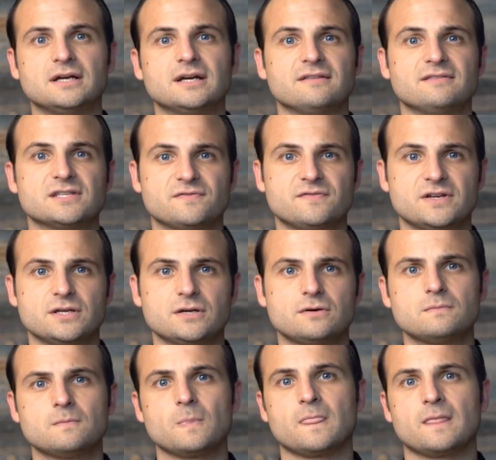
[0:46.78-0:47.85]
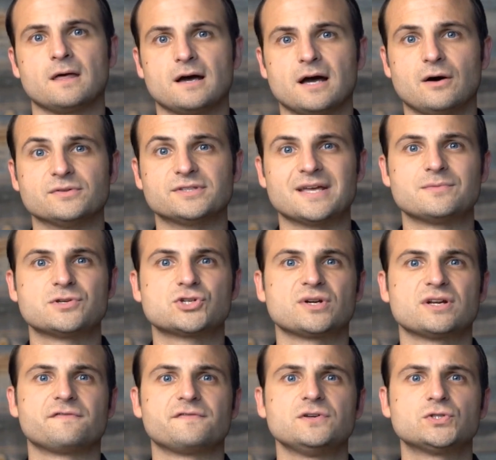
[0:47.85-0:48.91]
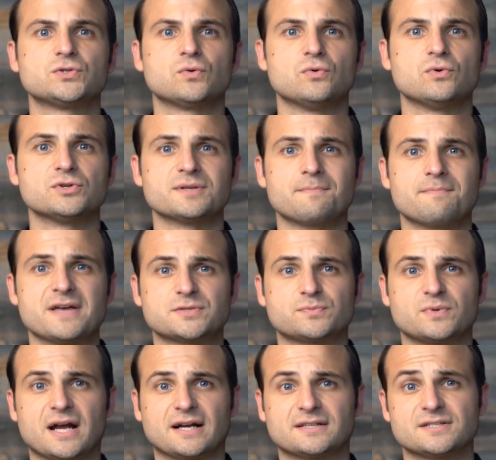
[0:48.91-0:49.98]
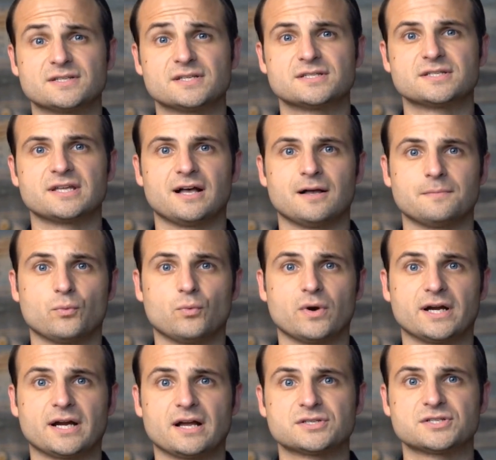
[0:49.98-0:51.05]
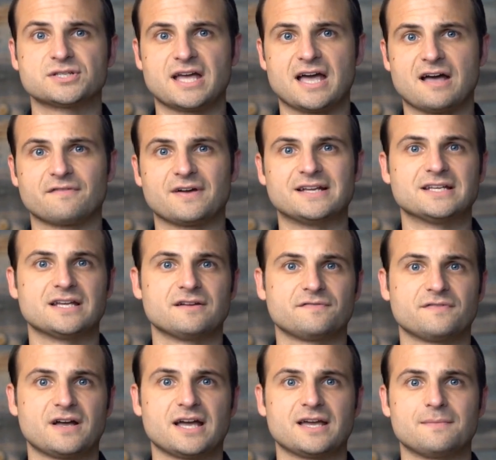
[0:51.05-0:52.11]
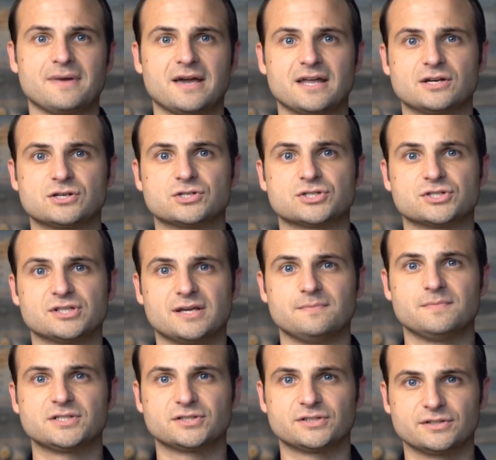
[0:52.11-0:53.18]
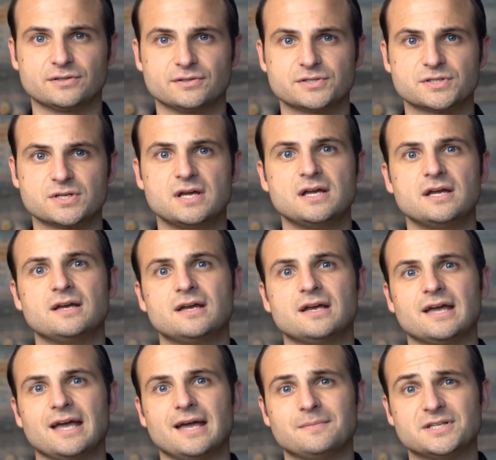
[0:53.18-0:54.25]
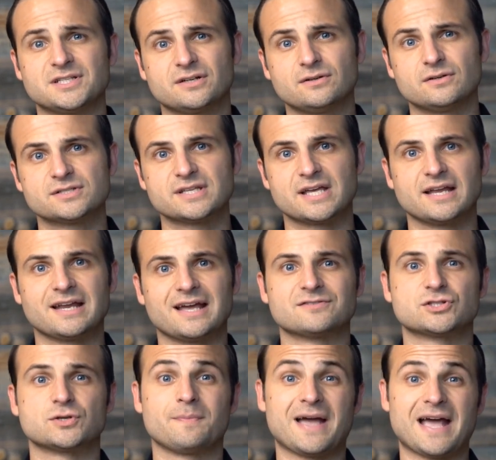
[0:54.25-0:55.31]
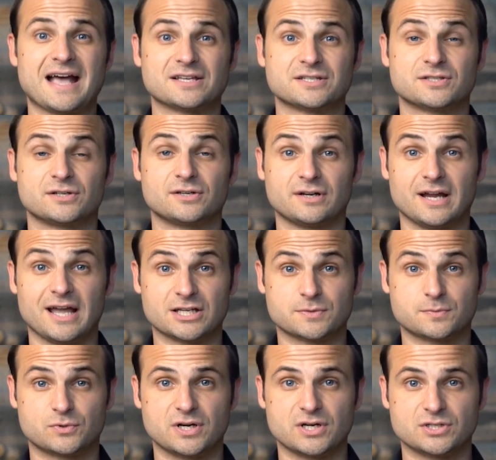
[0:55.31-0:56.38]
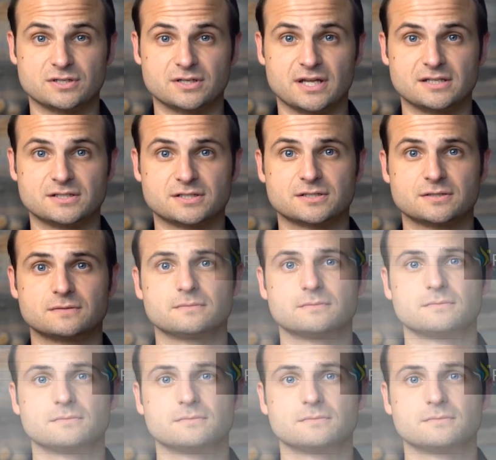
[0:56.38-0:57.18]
In this video, I will demonstrate a few tools and best practices to help warehouse staff identify and manage SLED materials and materials that have surpassed their expiration dates.